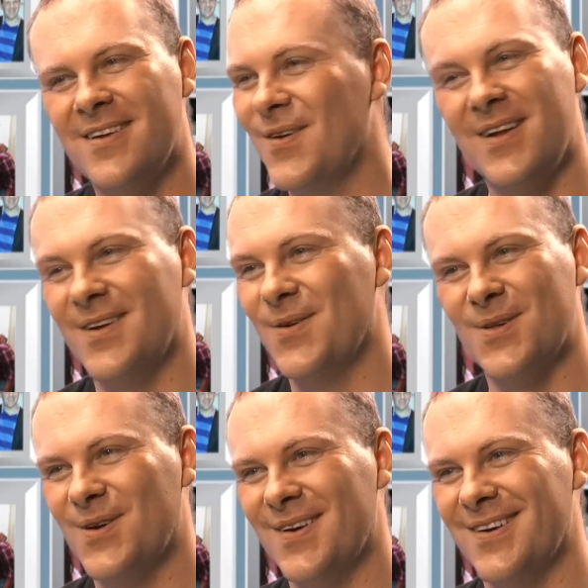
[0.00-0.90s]
You had no idea what
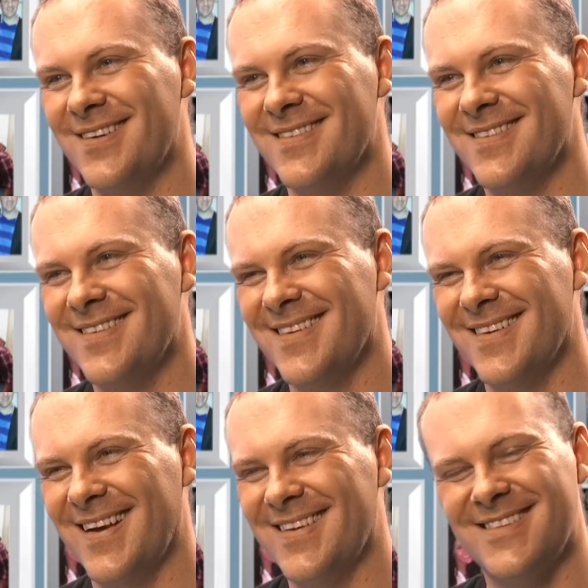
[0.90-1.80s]
was going on. You're
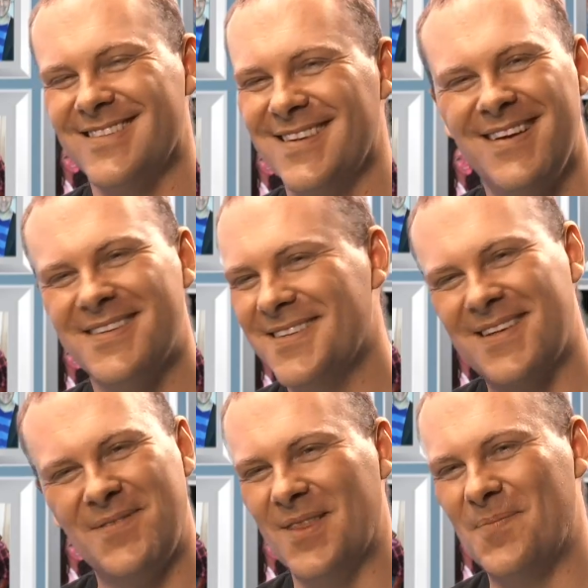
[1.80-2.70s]
like, just
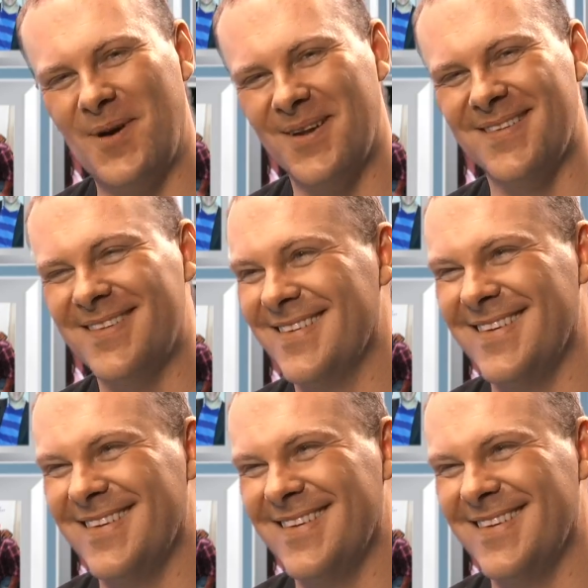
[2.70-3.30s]
give me the bottle.